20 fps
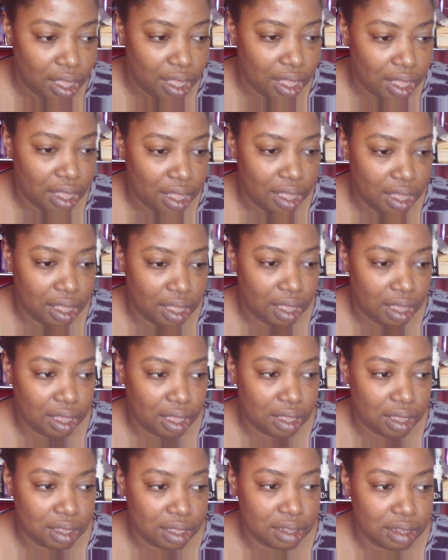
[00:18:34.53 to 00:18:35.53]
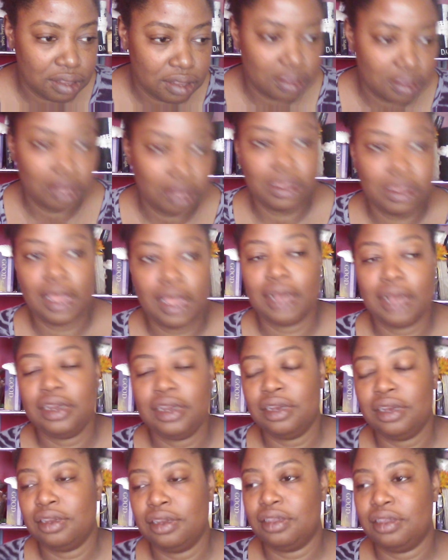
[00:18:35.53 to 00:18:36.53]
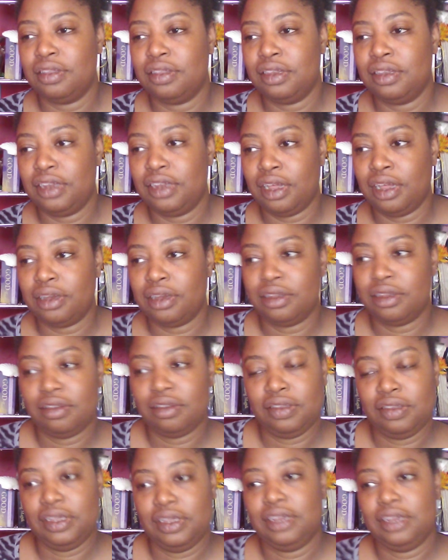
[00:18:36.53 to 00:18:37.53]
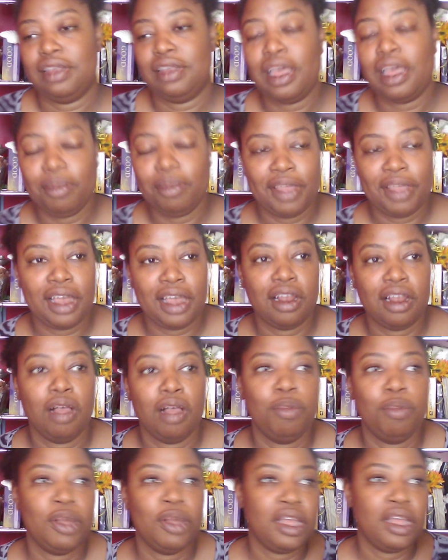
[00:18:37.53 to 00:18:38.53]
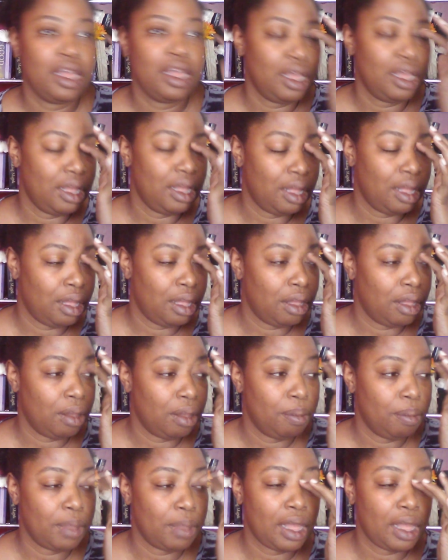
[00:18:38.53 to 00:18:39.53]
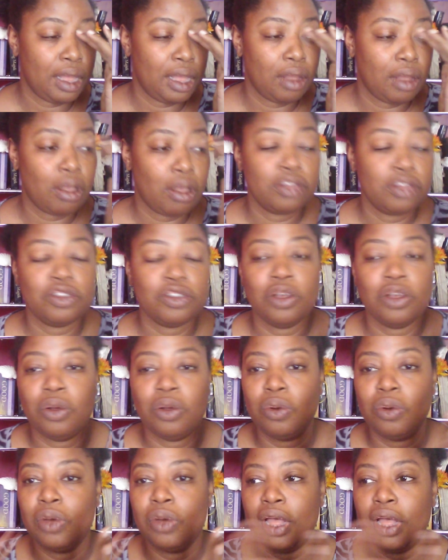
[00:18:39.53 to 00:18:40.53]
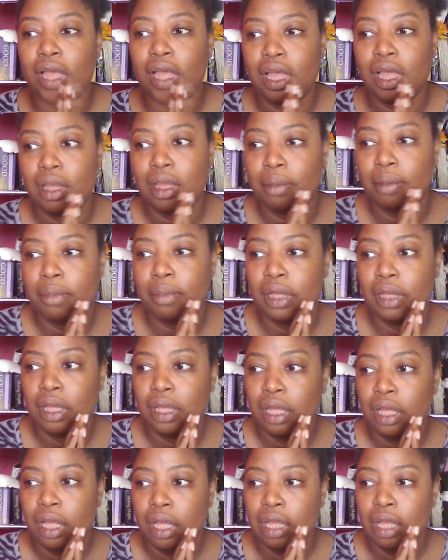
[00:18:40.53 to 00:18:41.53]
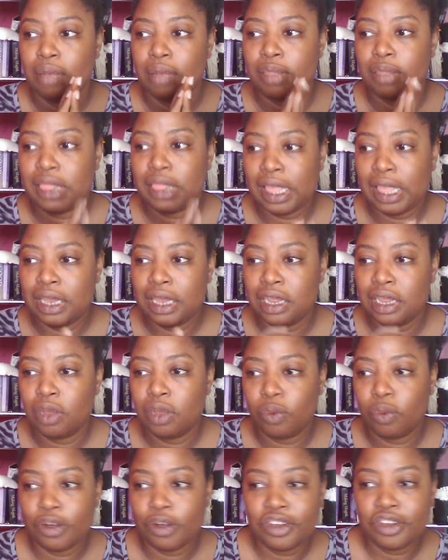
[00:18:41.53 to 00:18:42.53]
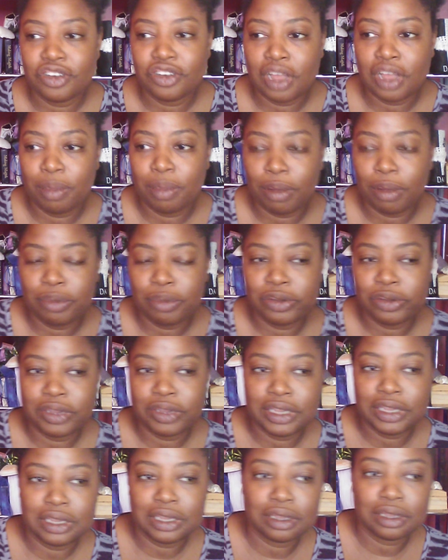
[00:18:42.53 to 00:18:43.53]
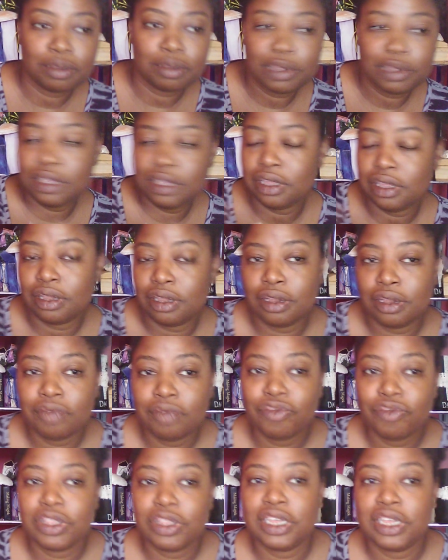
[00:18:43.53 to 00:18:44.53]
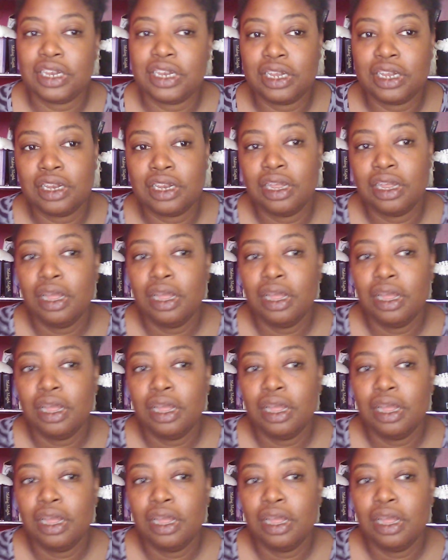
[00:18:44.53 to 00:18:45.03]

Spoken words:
and so yeah, I needed to sit down and just like type that up. I also am planning a workshop I'm doing completely unrelated